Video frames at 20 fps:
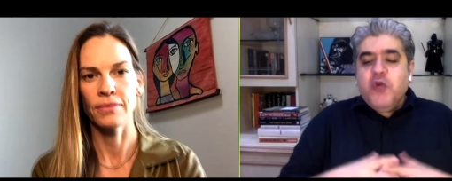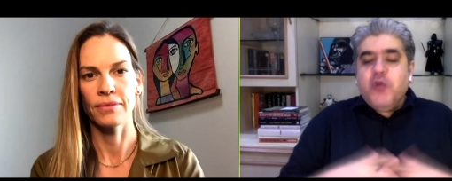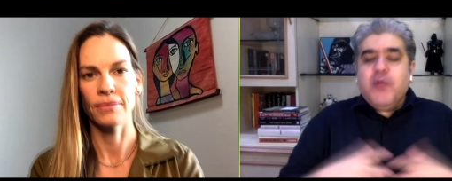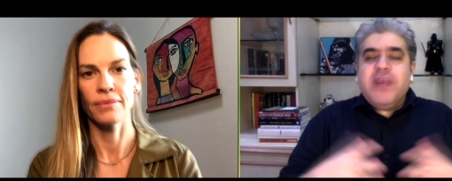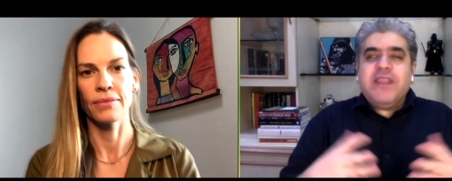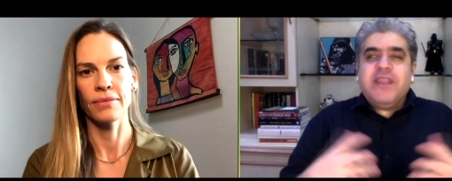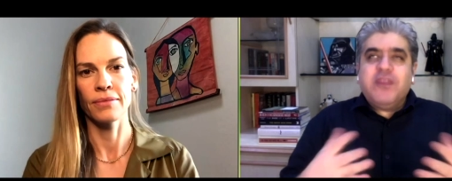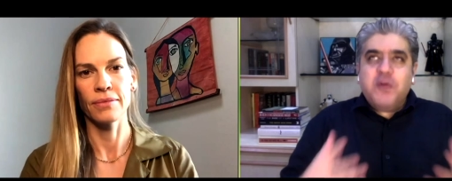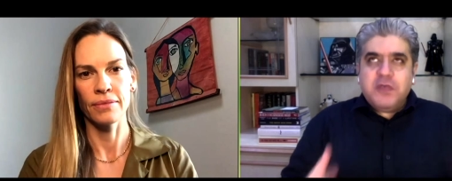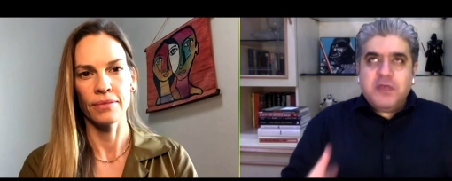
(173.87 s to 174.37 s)

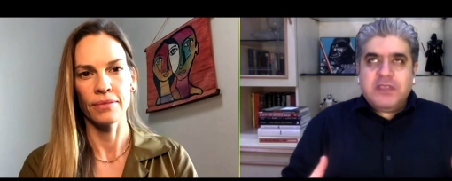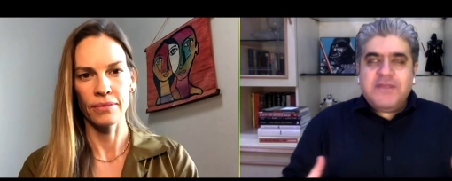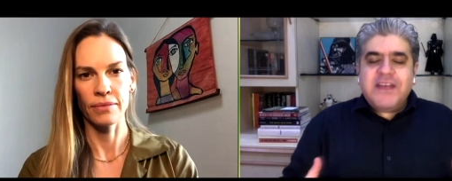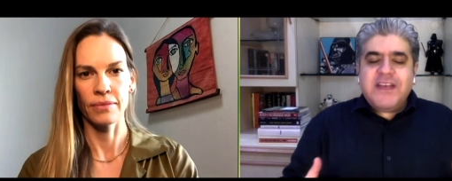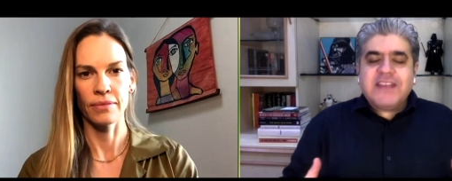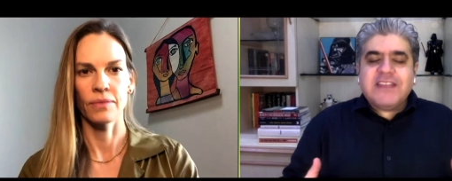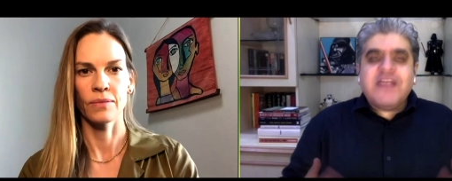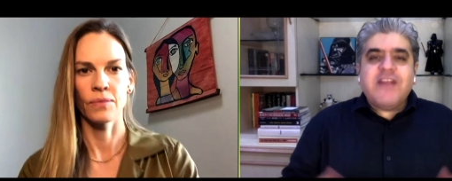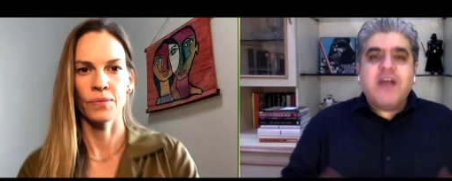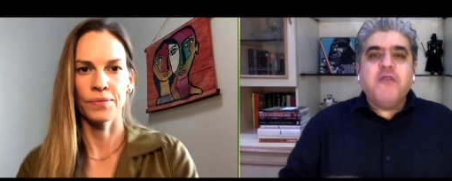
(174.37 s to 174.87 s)
Speaker 1: With those of
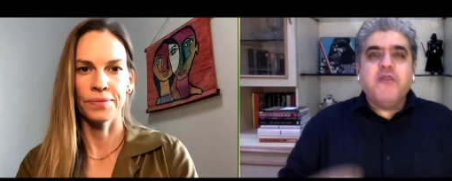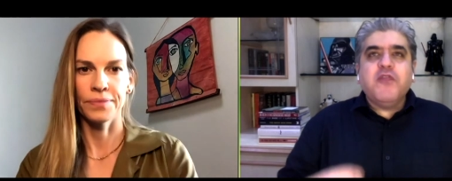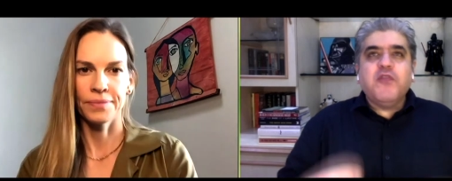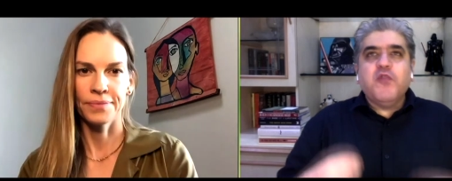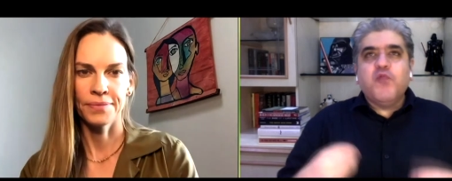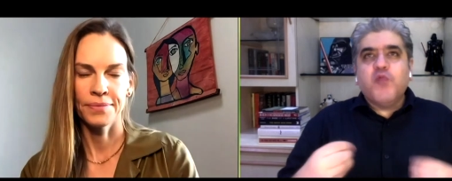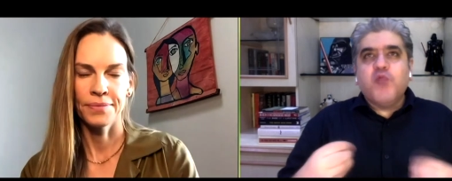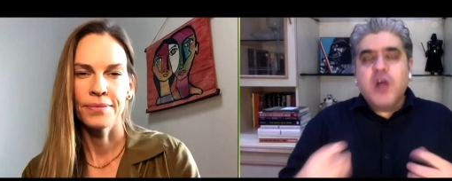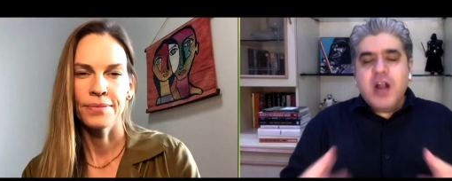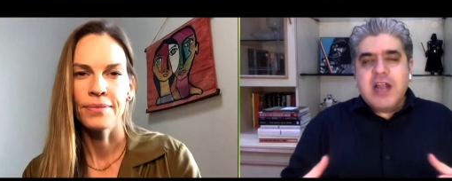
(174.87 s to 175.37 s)
us around
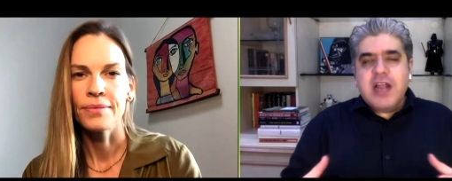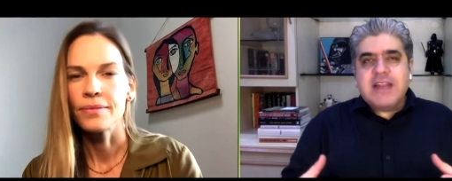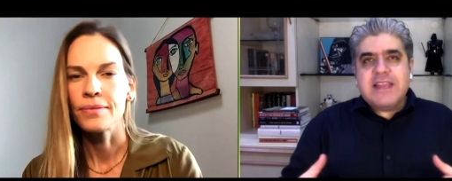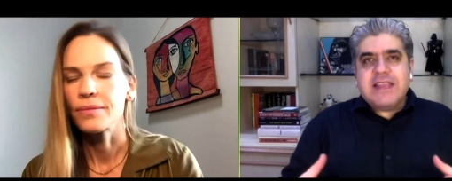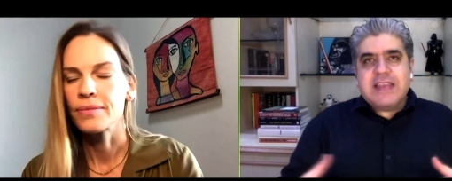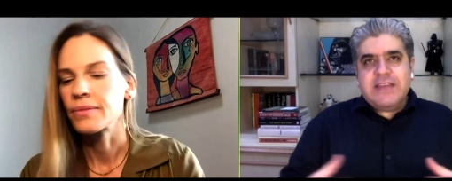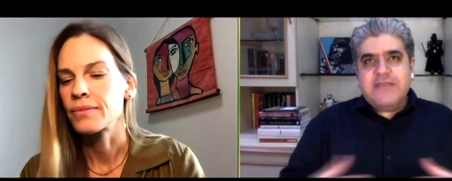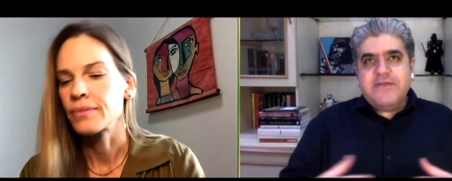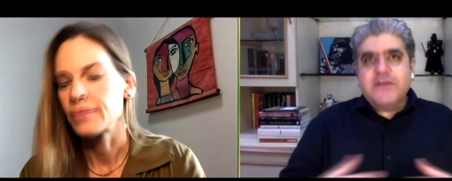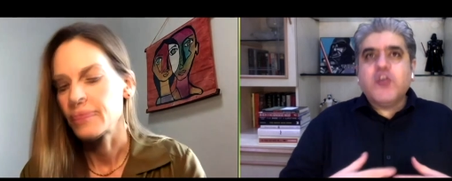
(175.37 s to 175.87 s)
the world
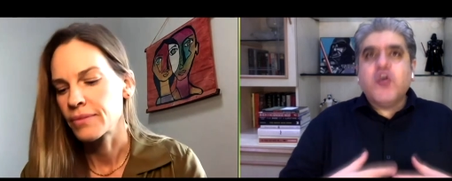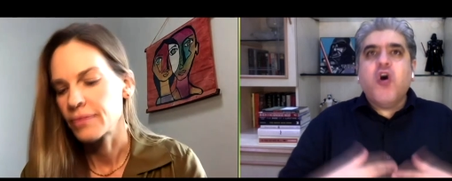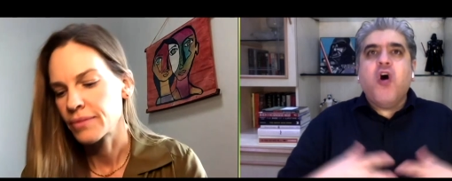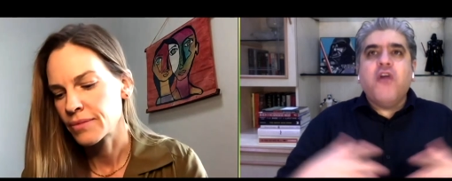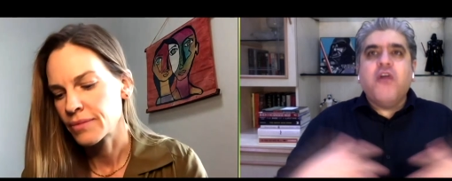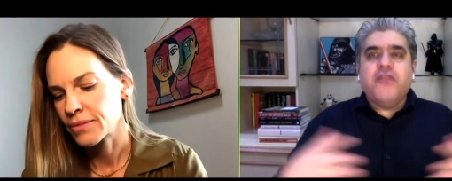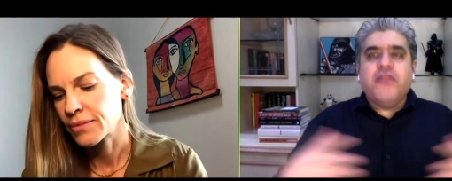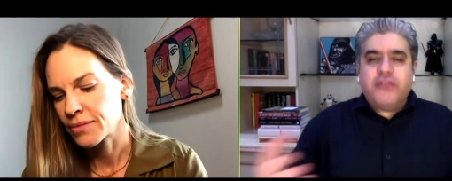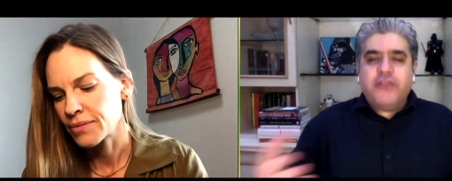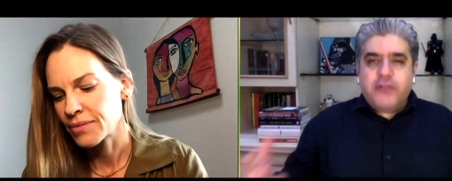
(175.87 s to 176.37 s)
that have
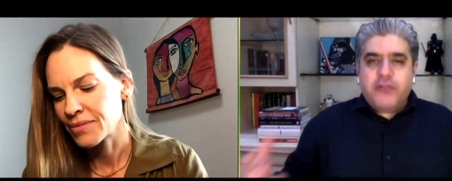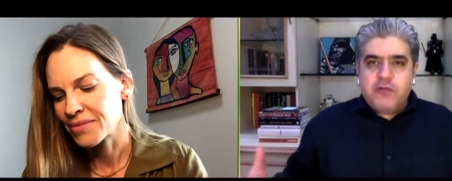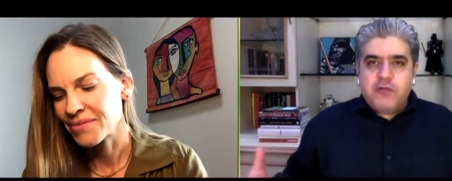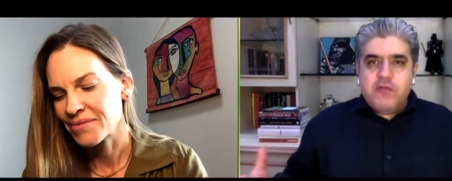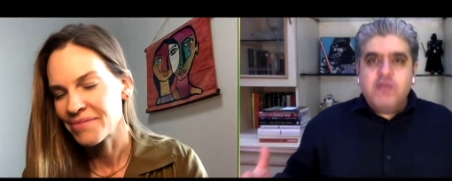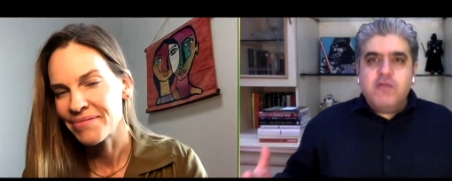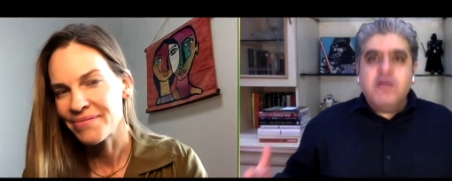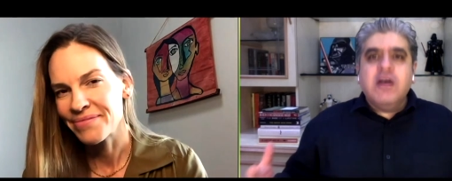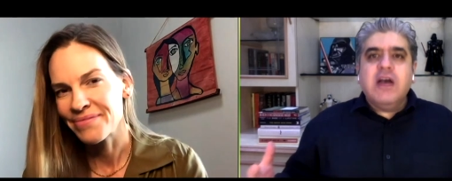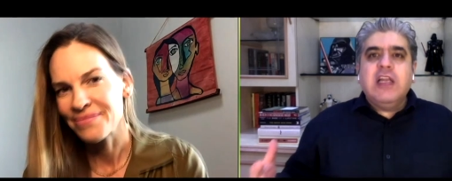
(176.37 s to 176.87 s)
gone
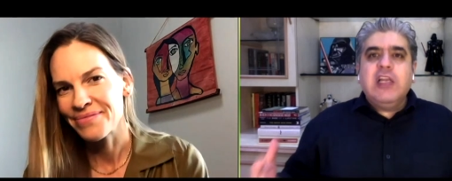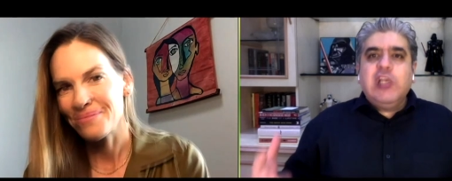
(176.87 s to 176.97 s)
through